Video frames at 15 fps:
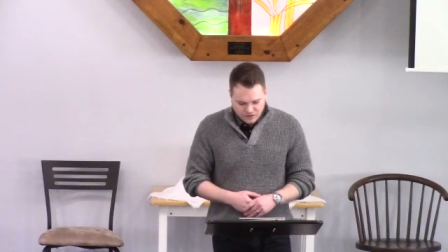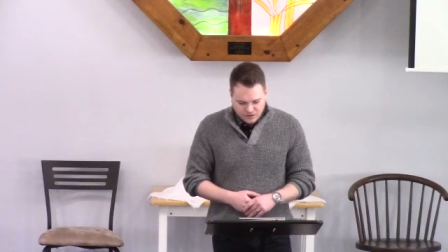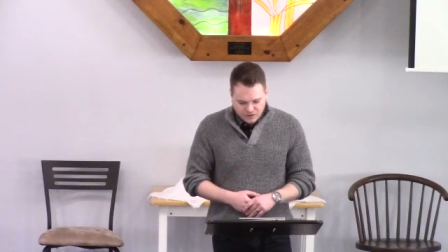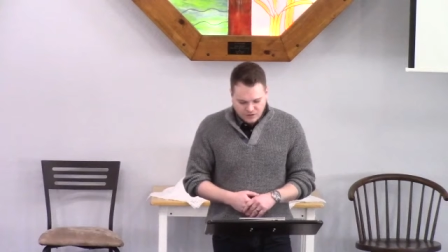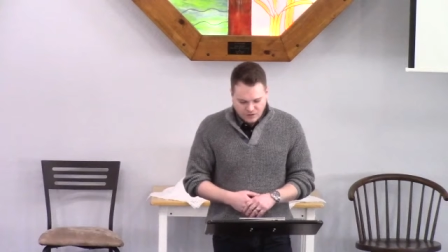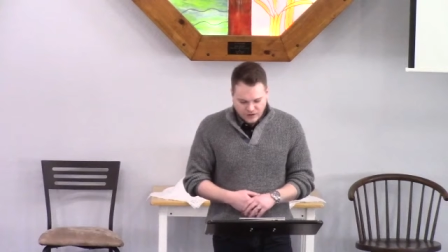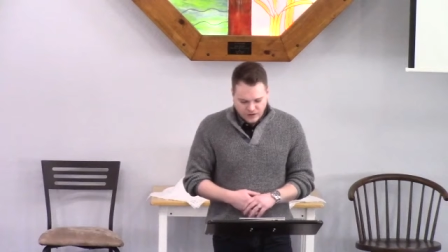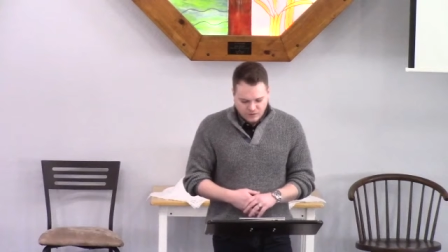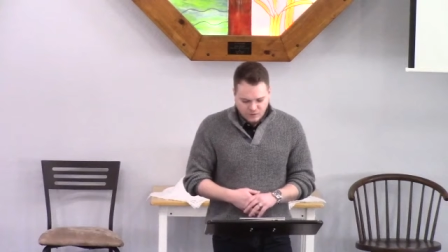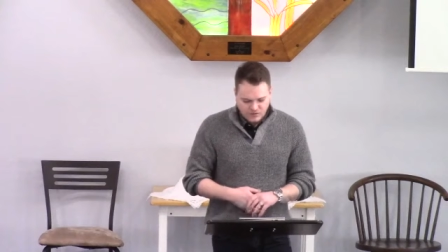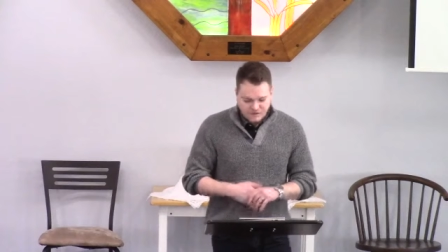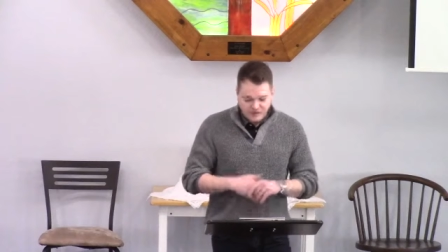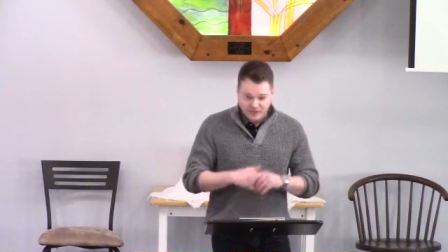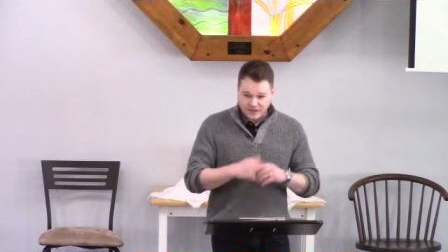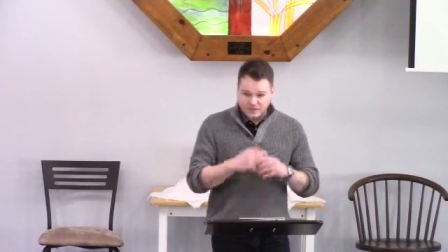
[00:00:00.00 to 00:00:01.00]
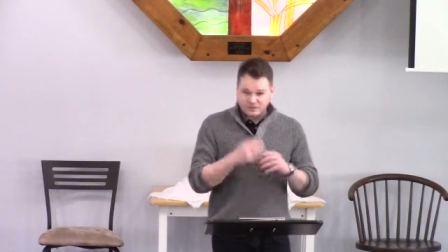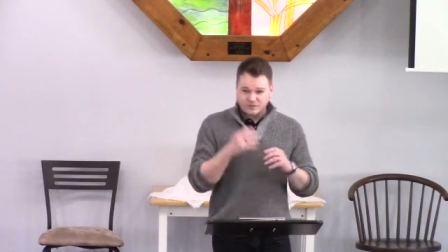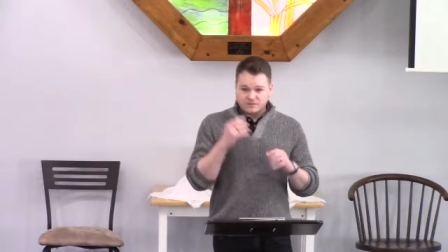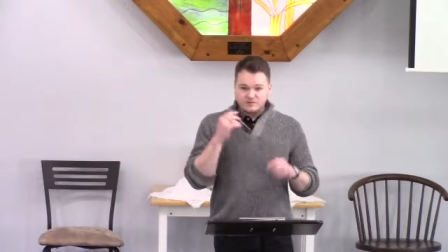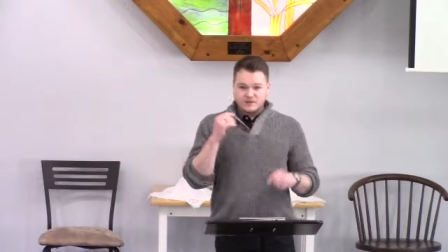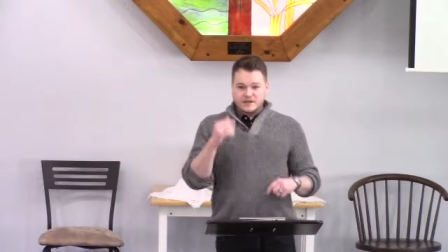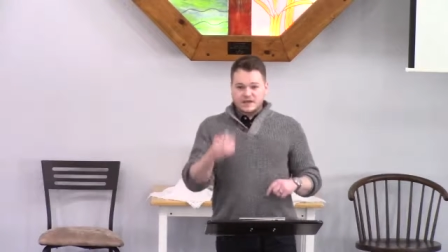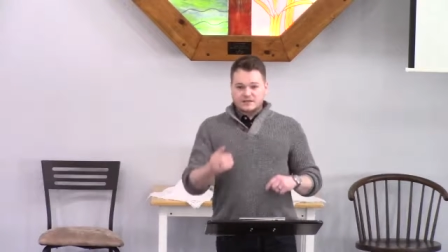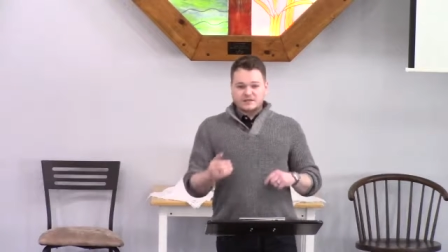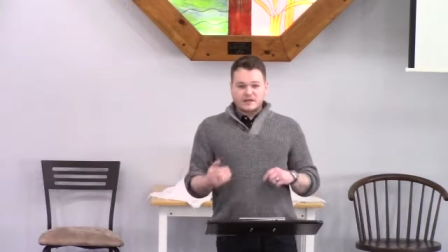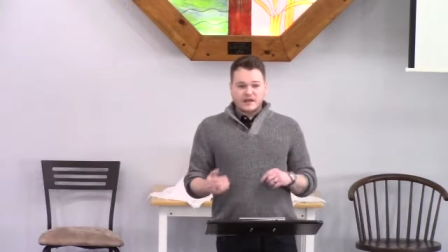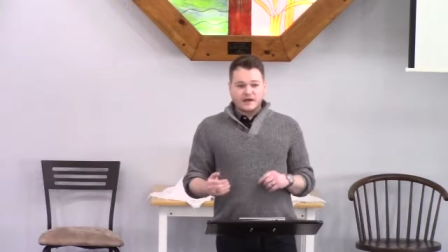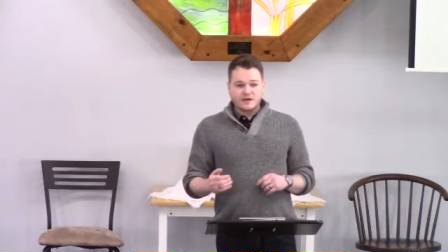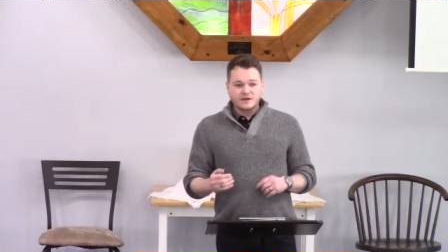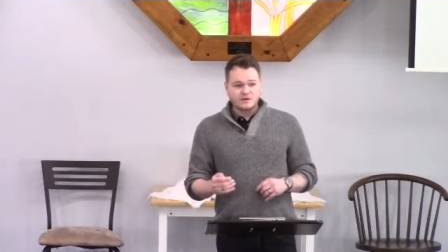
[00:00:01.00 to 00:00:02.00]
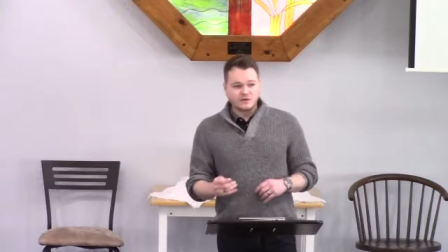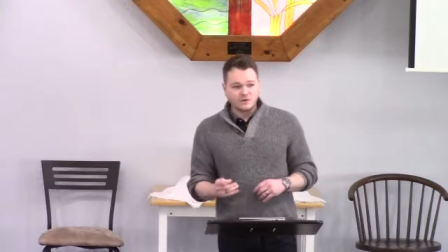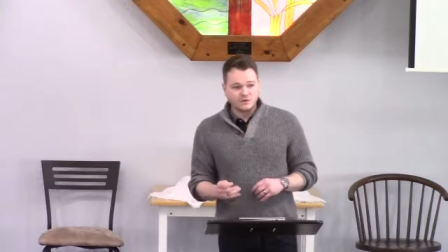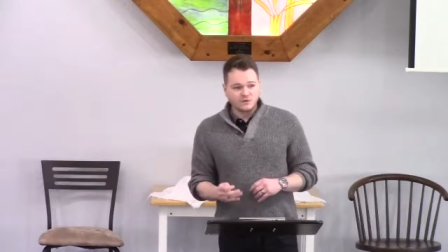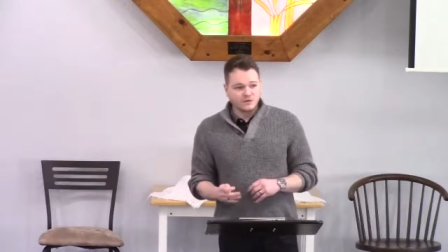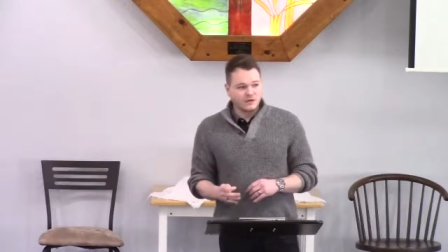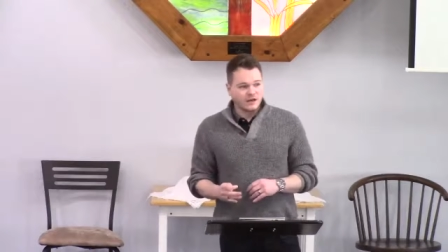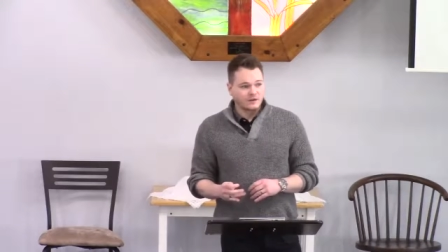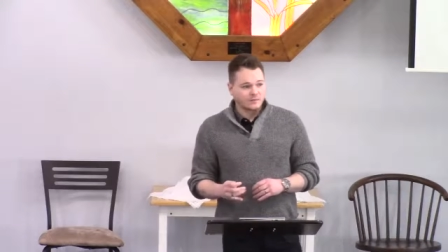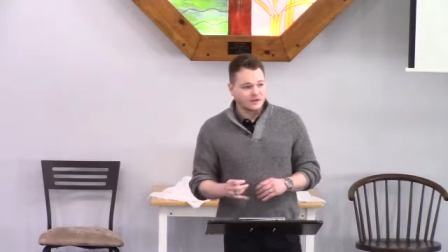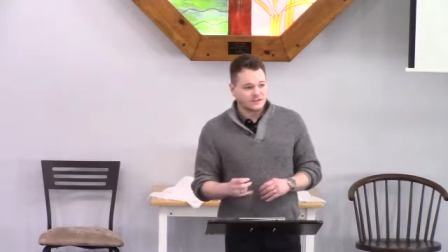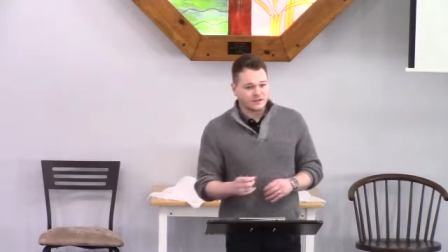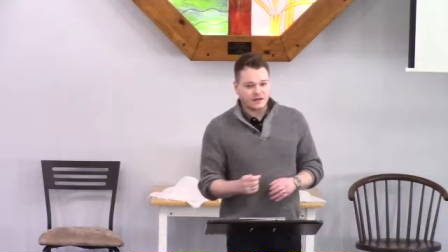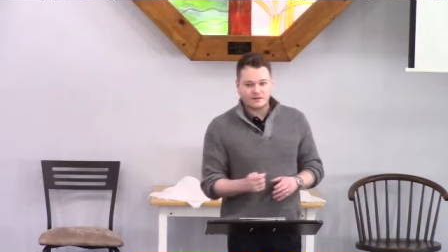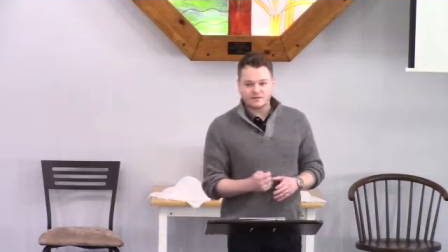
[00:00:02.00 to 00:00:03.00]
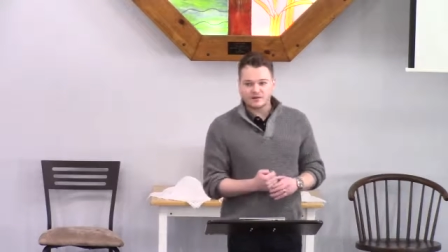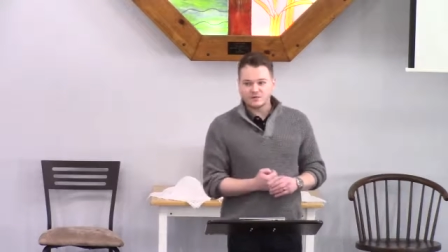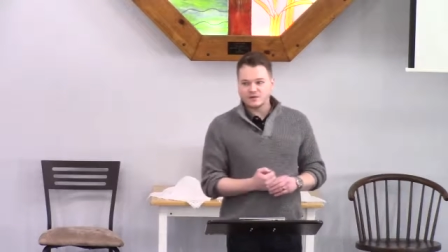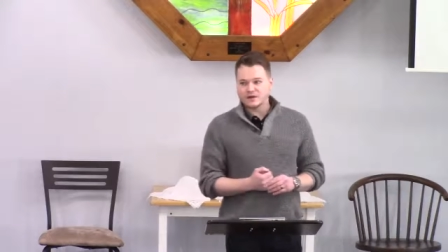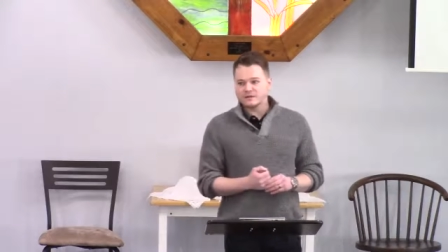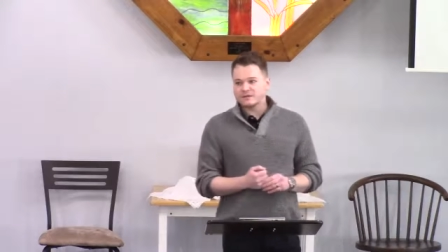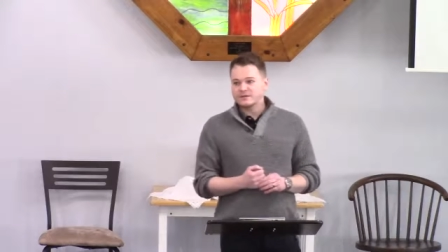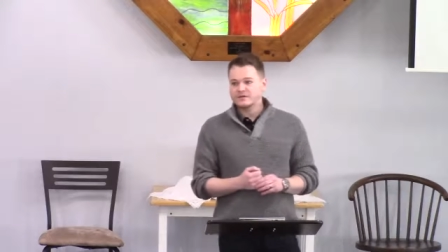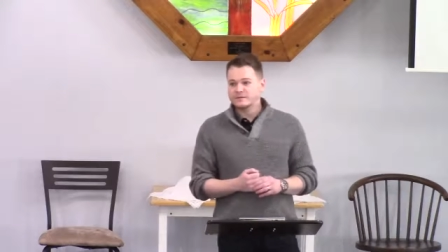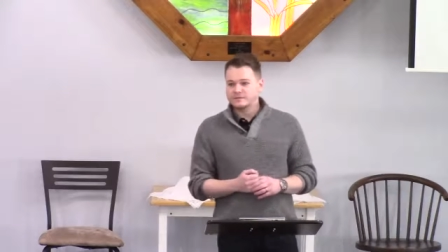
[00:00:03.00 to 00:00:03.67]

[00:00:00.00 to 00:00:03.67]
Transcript: So then what's the next the next guy who God makes a covenant with?